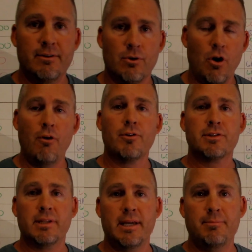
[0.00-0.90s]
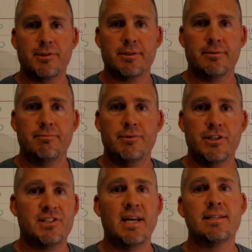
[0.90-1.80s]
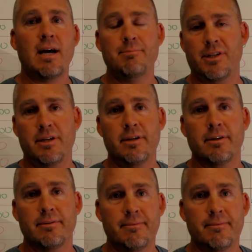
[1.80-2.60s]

or oversleeps just 10 times a year,